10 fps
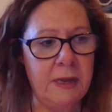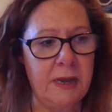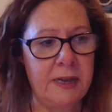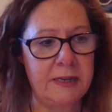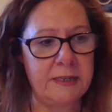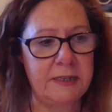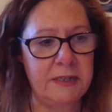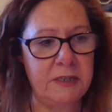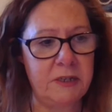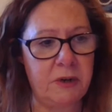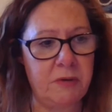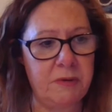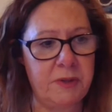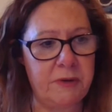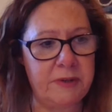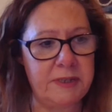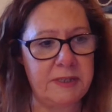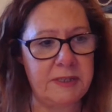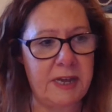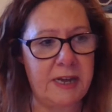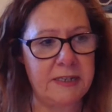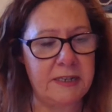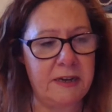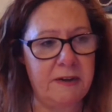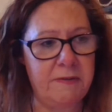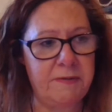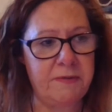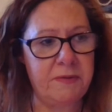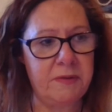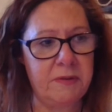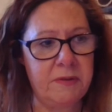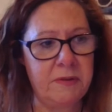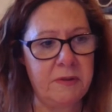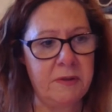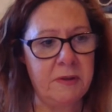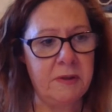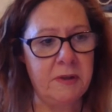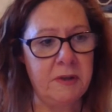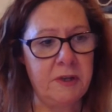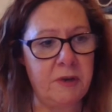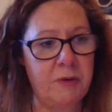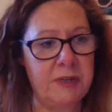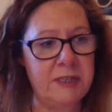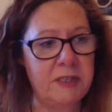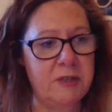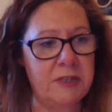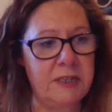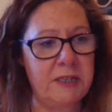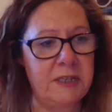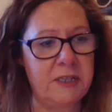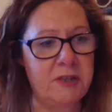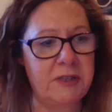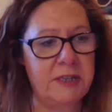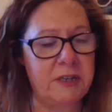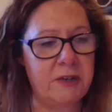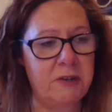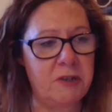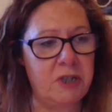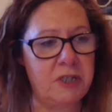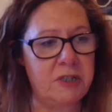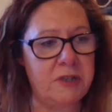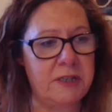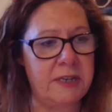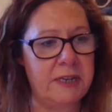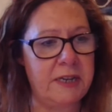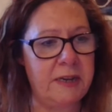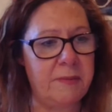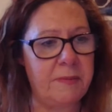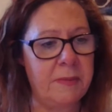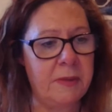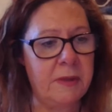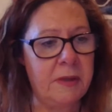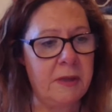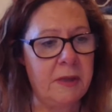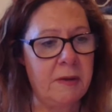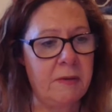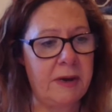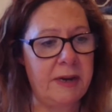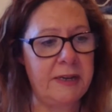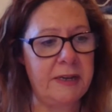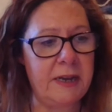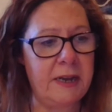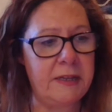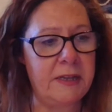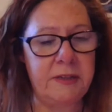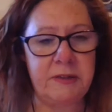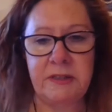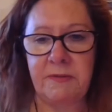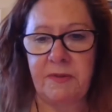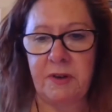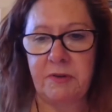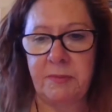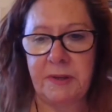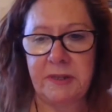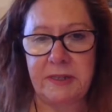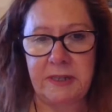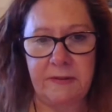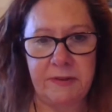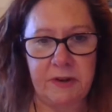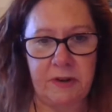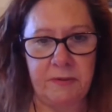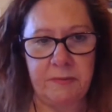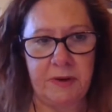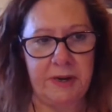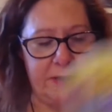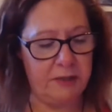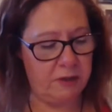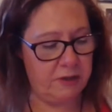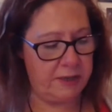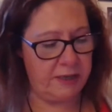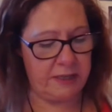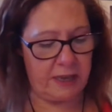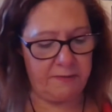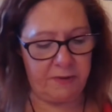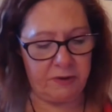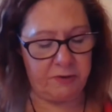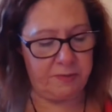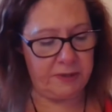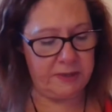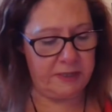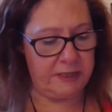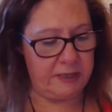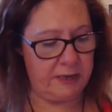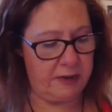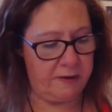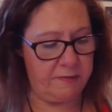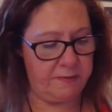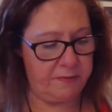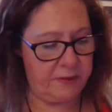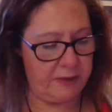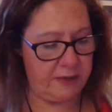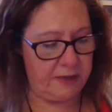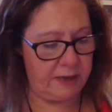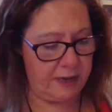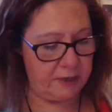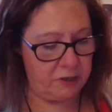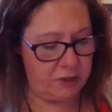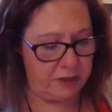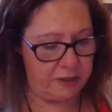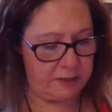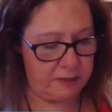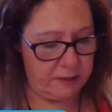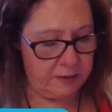And, there is that of, he's looking at her and she's looking at him, right? And there's the vulnerability of it all, right? And looking at that vulnerability of the energies